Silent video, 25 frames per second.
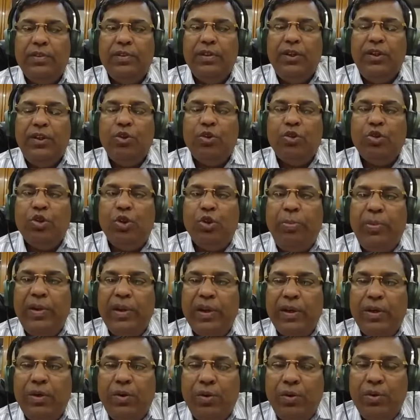You should
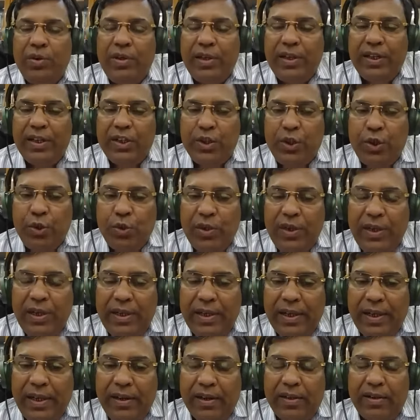be a good
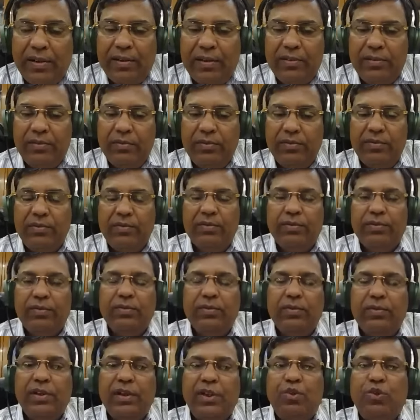storyteller.
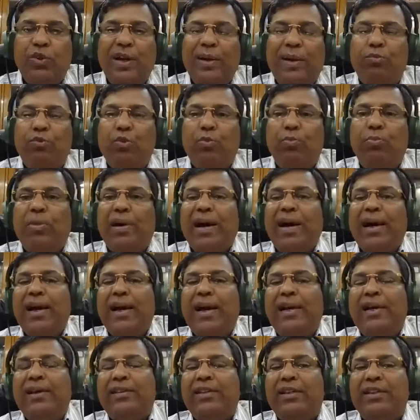You have to
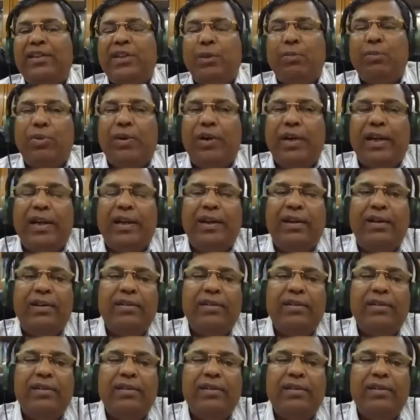bind the tribunal.